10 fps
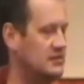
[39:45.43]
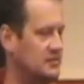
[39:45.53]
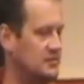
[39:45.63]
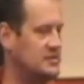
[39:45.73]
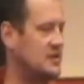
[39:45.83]

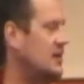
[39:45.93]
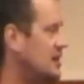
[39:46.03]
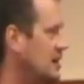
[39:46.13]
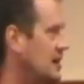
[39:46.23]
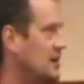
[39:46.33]
There was
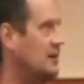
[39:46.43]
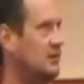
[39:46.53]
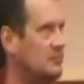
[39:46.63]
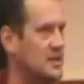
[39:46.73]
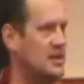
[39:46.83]
a
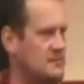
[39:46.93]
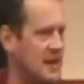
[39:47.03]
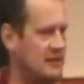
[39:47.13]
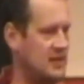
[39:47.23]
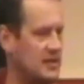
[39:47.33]
company in
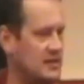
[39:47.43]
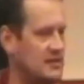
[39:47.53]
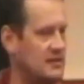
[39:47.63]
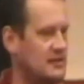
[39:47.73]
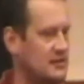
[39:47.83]
America
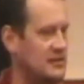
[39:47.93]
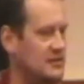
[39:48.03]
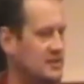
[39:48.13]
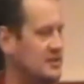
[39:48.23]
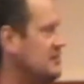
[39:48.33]

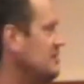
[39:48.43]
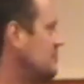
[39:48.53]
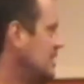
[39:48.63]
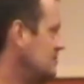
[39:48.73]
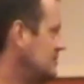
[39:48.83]
that were doing the
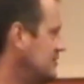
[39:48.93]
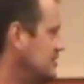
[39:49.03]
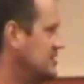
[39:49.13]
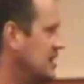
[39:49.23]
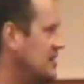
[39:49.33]
preemptive
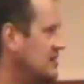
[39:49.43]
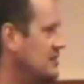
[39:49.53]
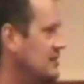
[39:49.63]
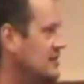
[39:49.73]
design,